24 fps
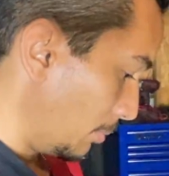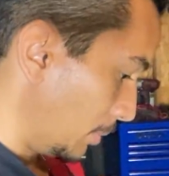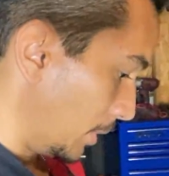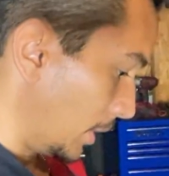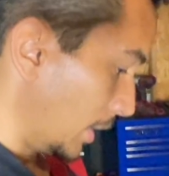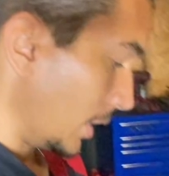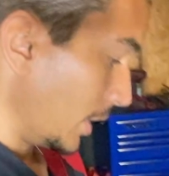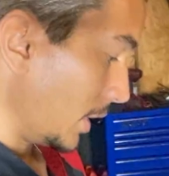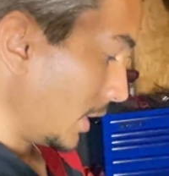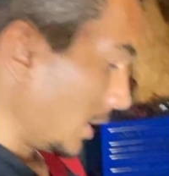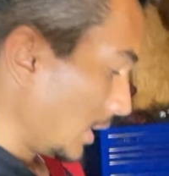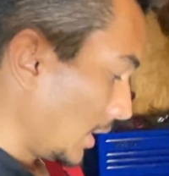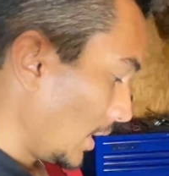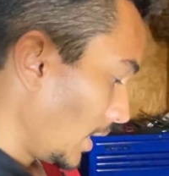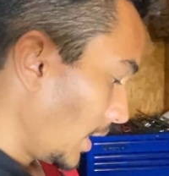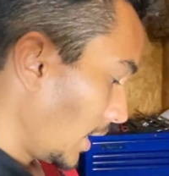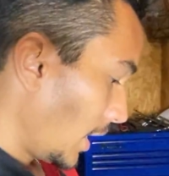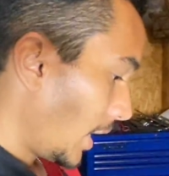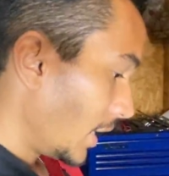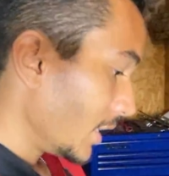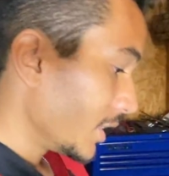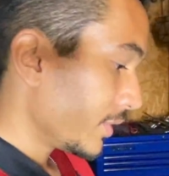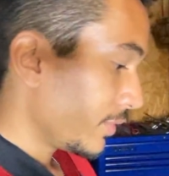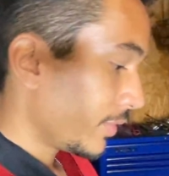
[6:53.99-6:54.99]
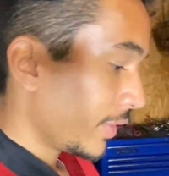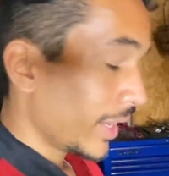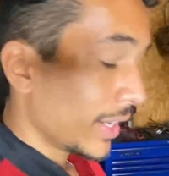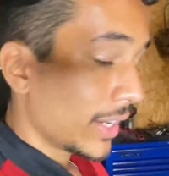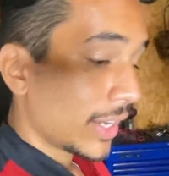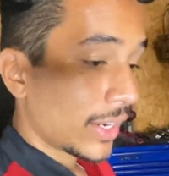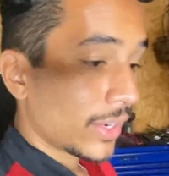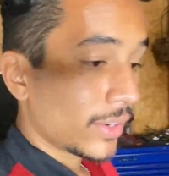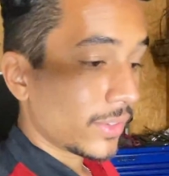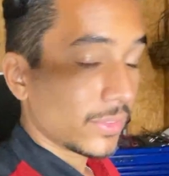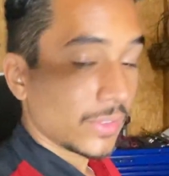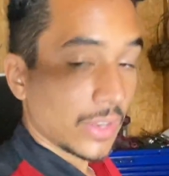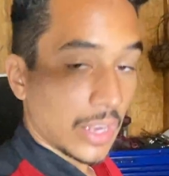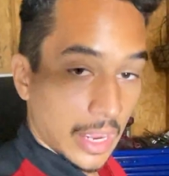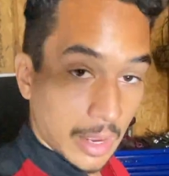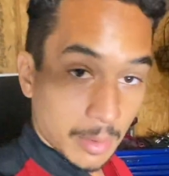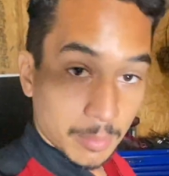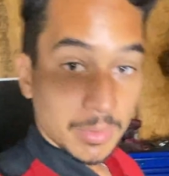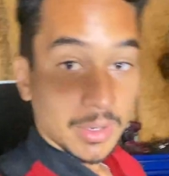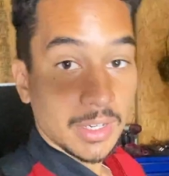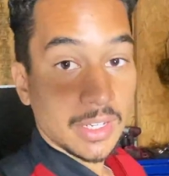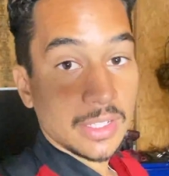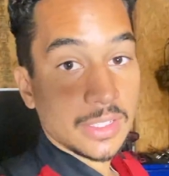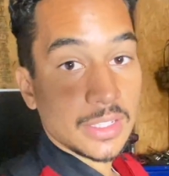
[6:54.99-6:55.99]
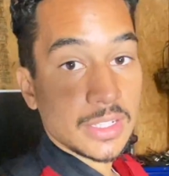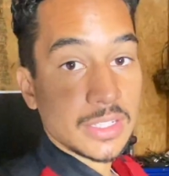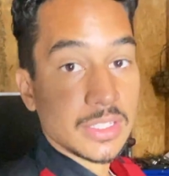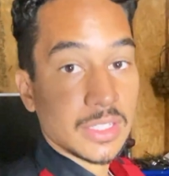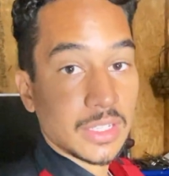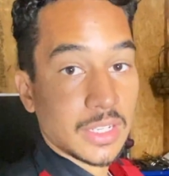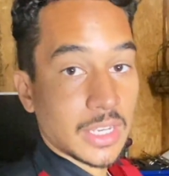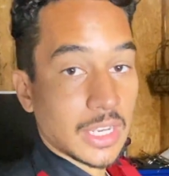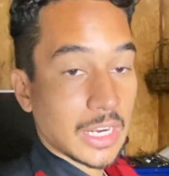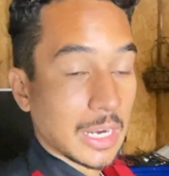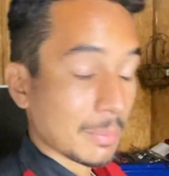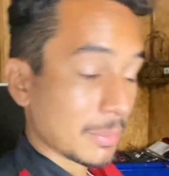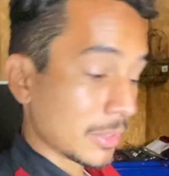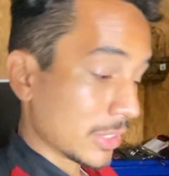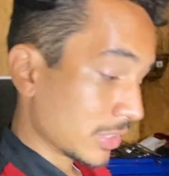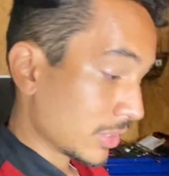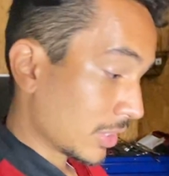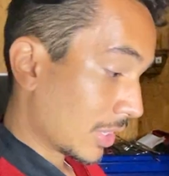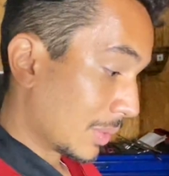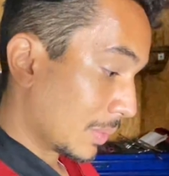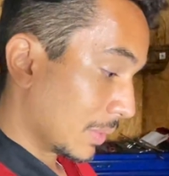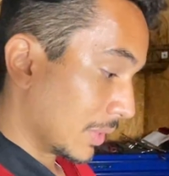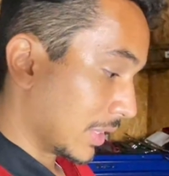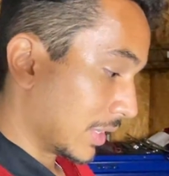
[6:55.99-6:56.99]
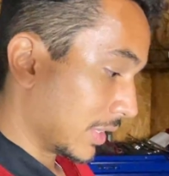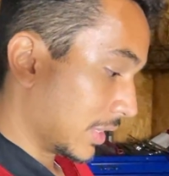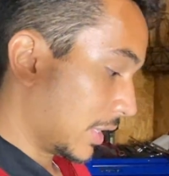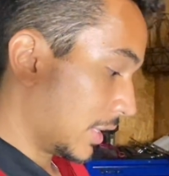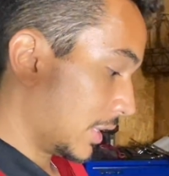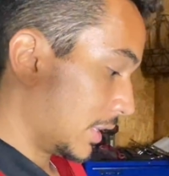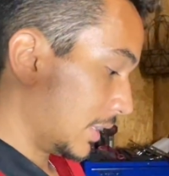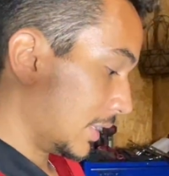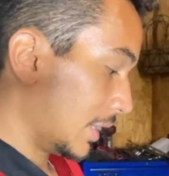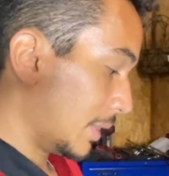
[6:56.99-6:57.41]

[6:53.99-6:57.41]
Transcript: But as of right now, I'm going to get this thing out. I'm going to start working on it.